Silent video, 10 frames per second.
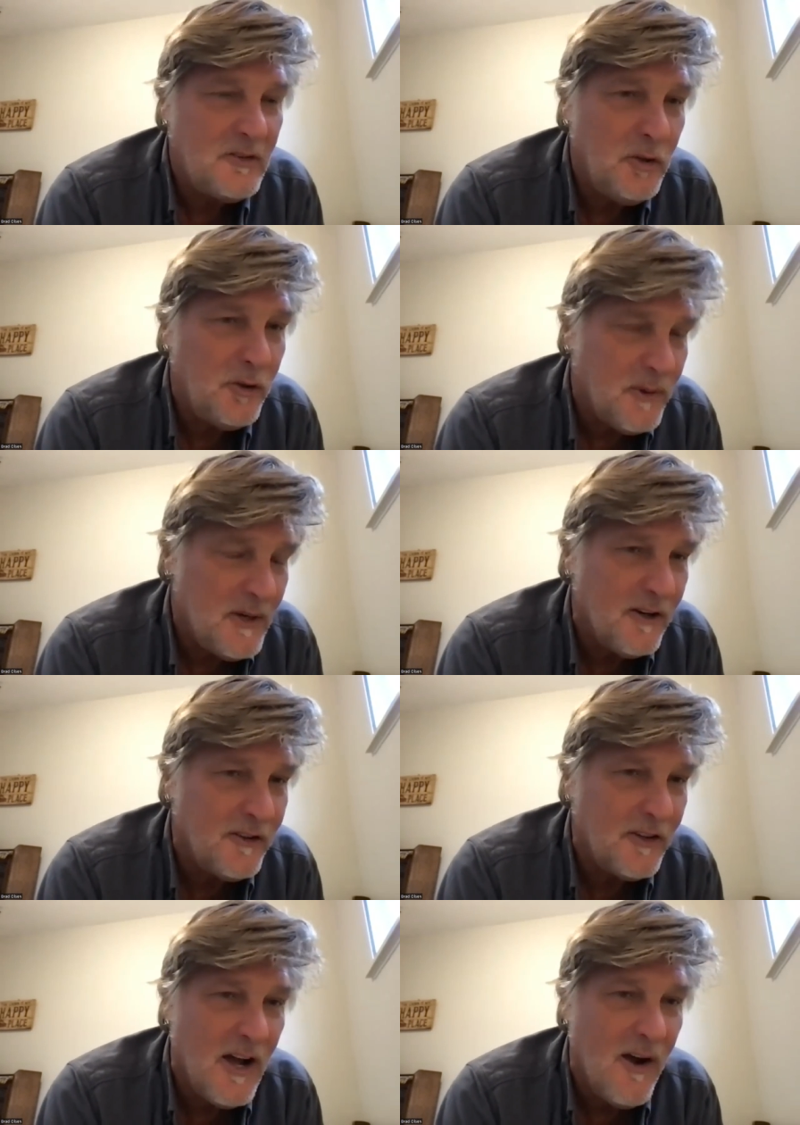Two, three
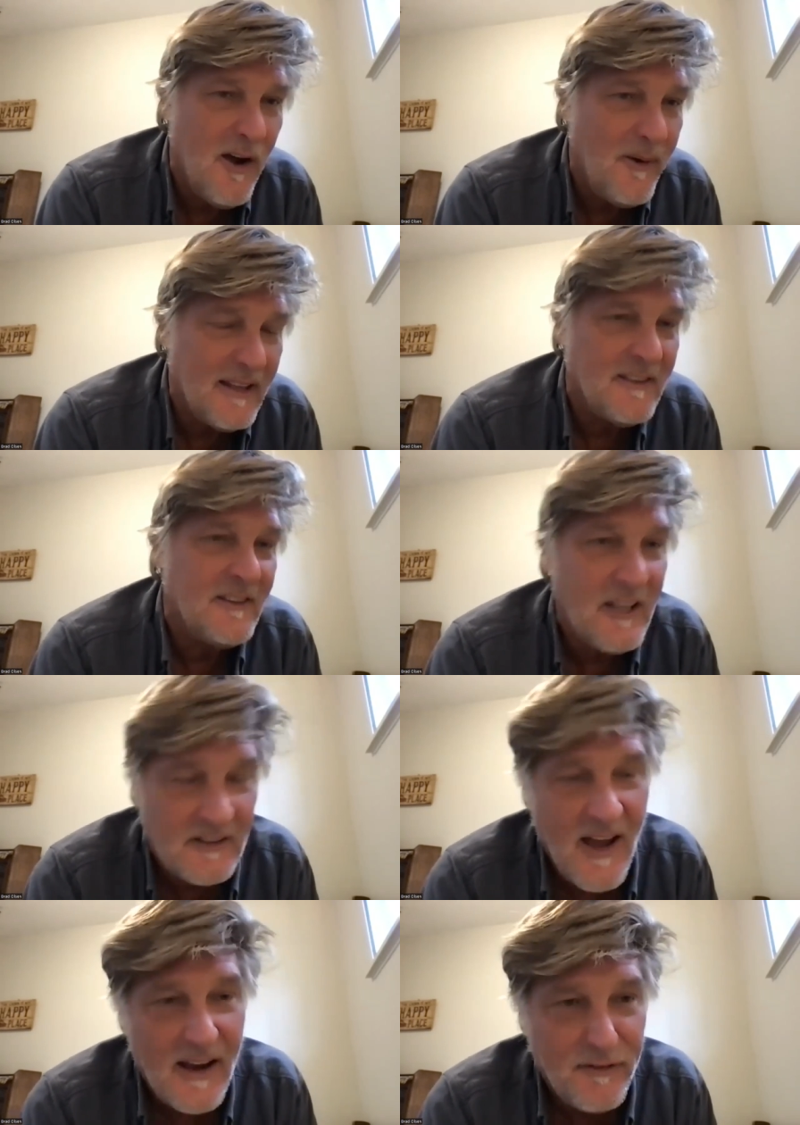years ago, we got the Tic
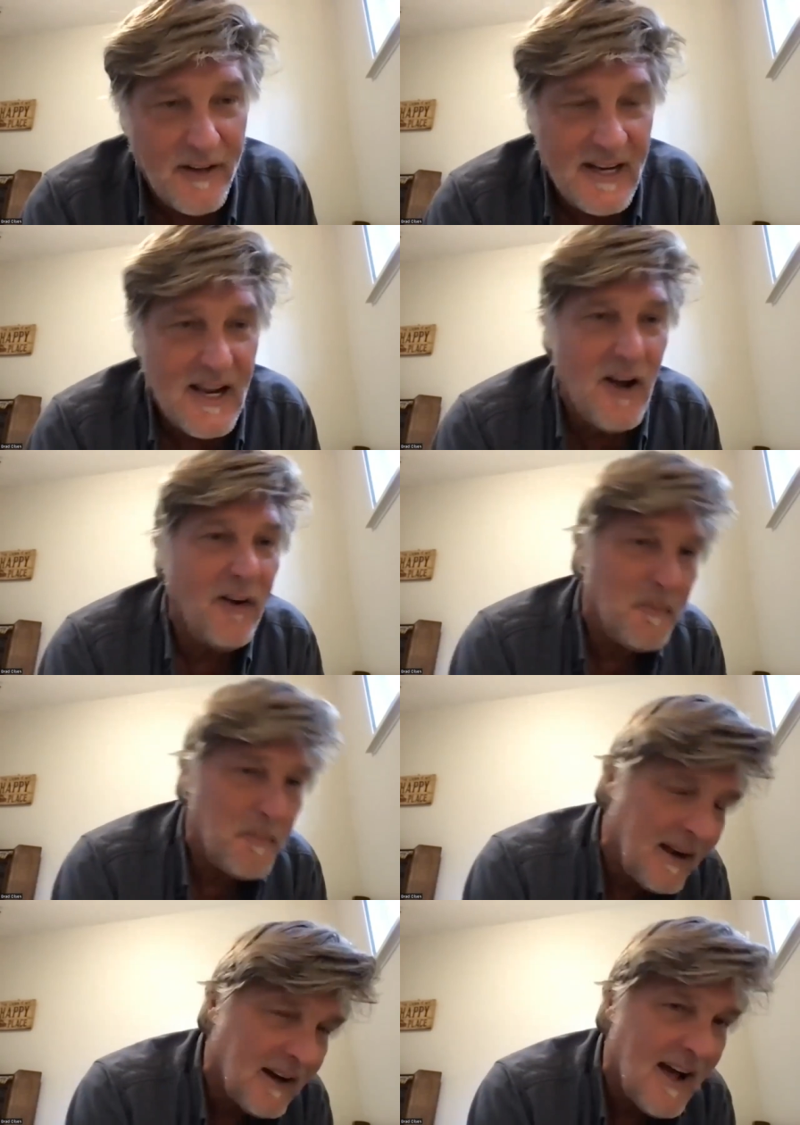Tac video, the
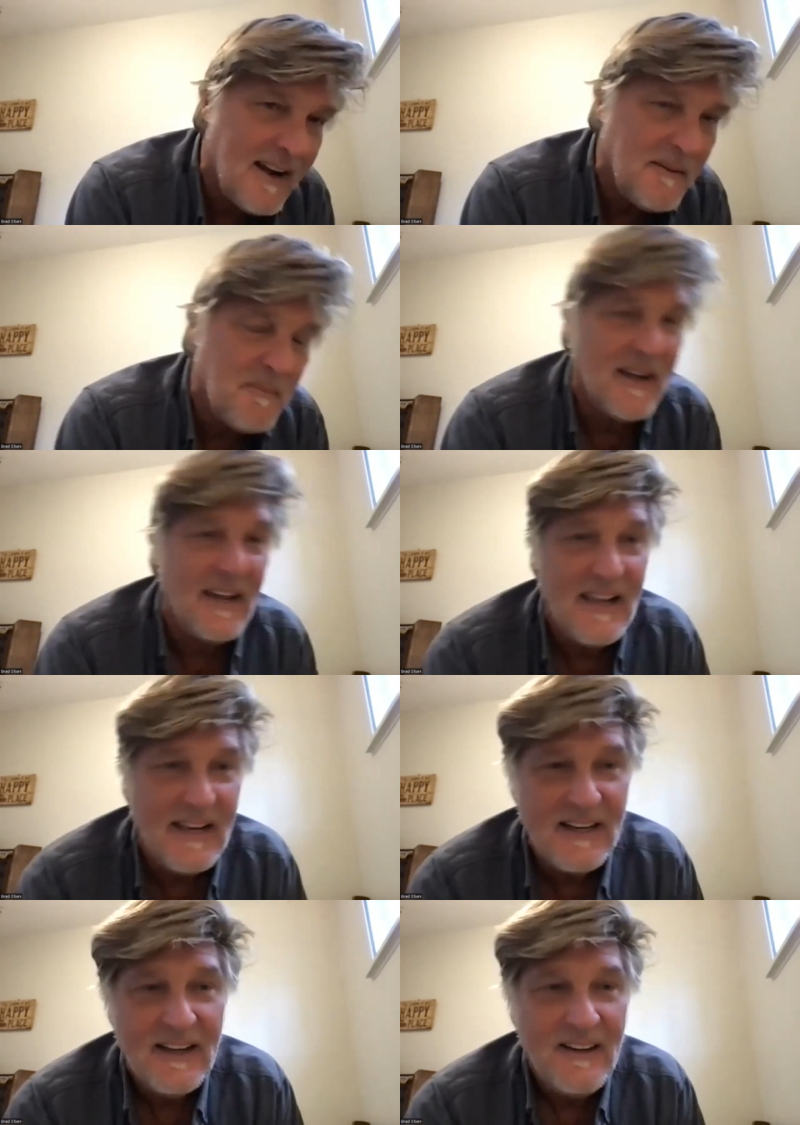Pentagon
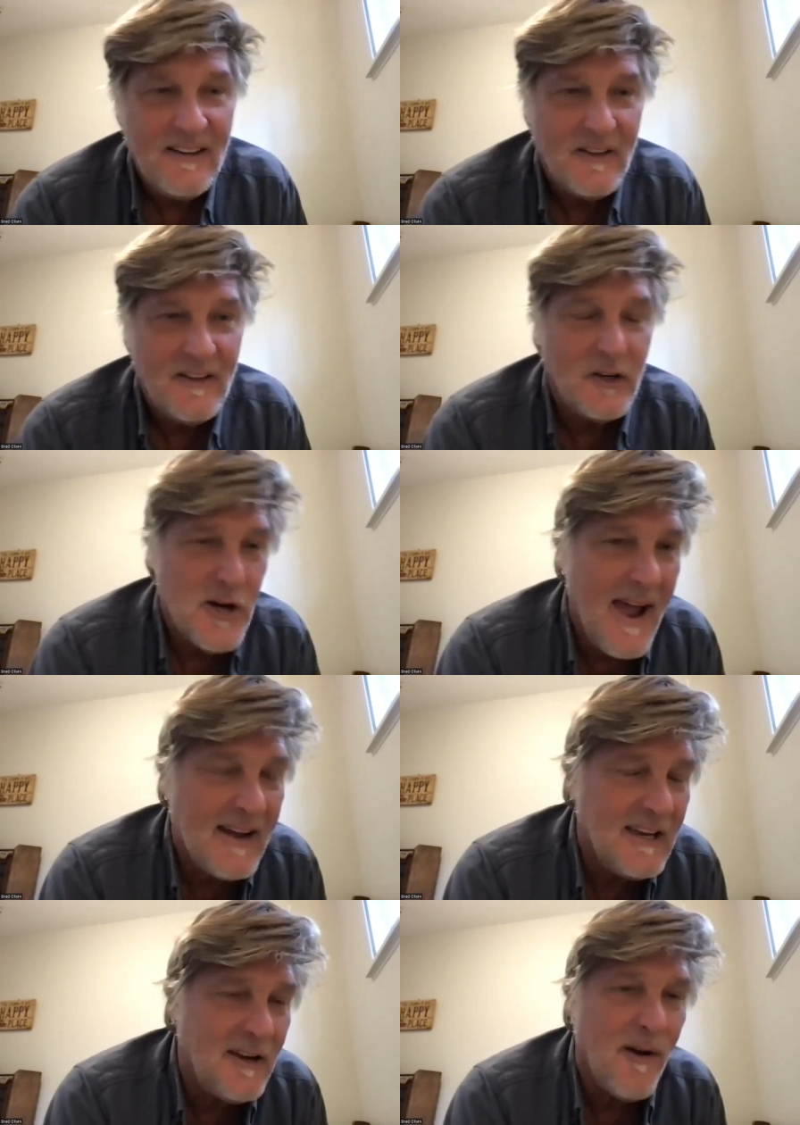admitting they're
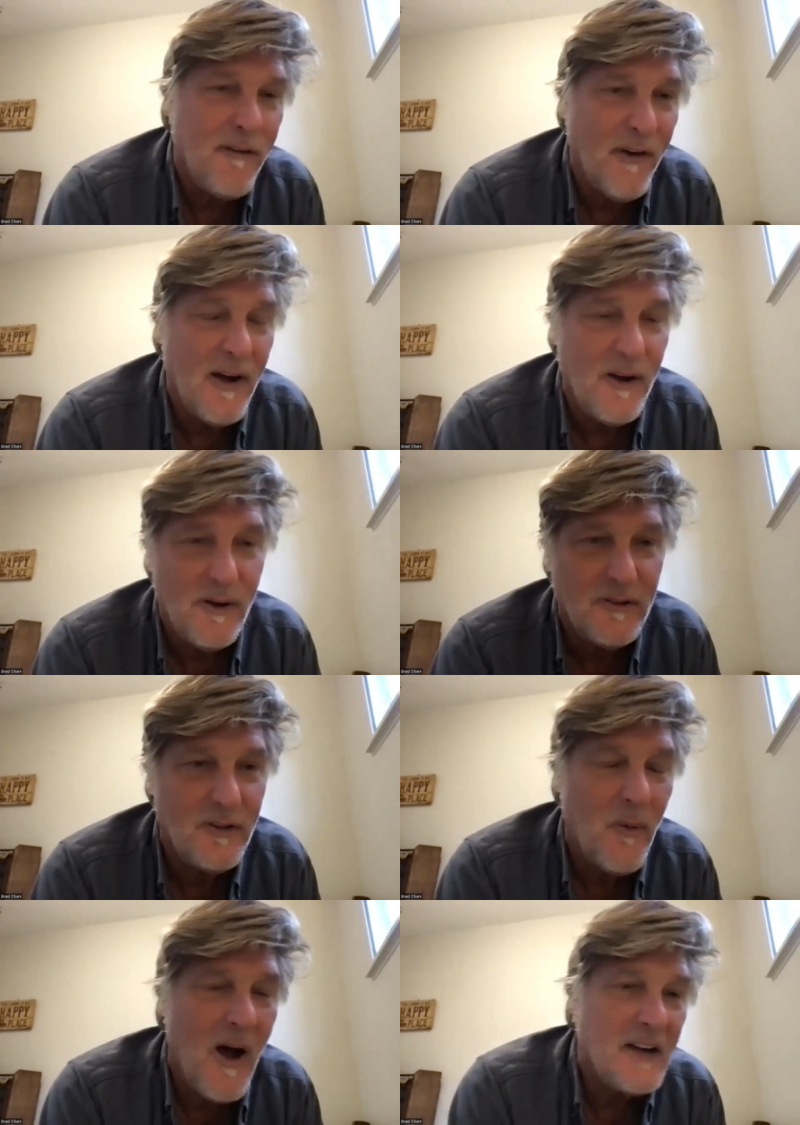tracking UFOs,
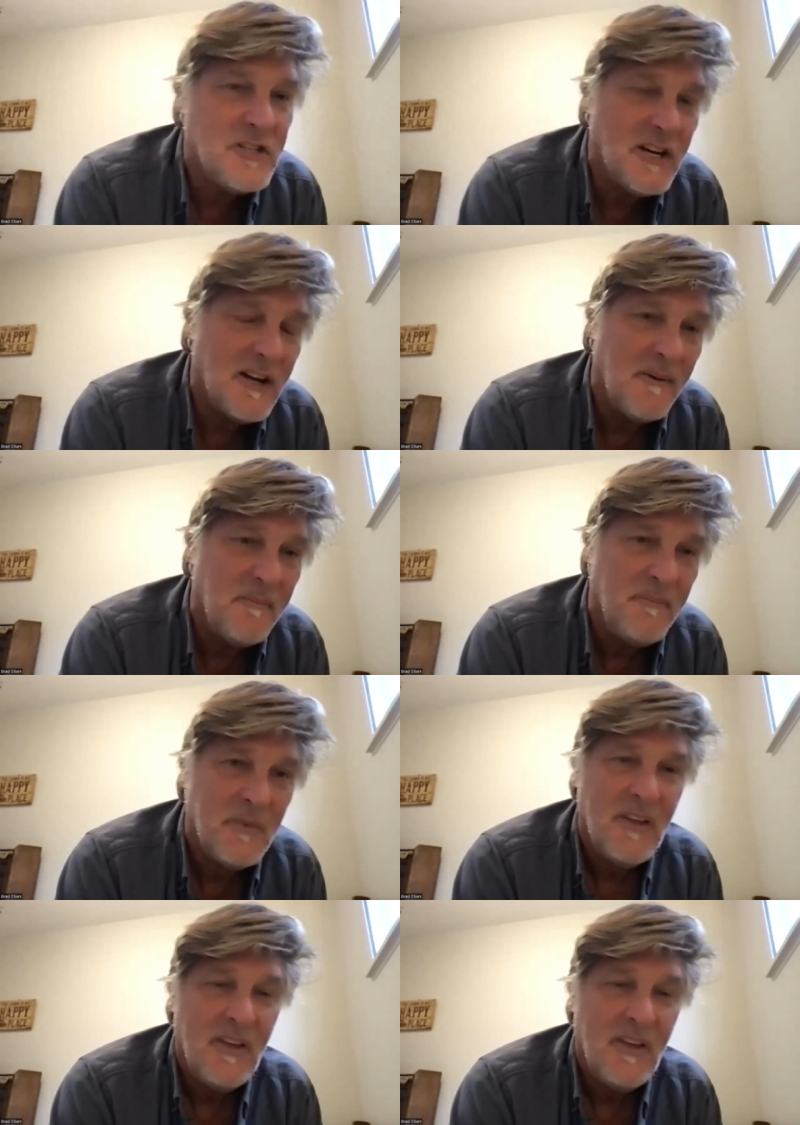they're watching them.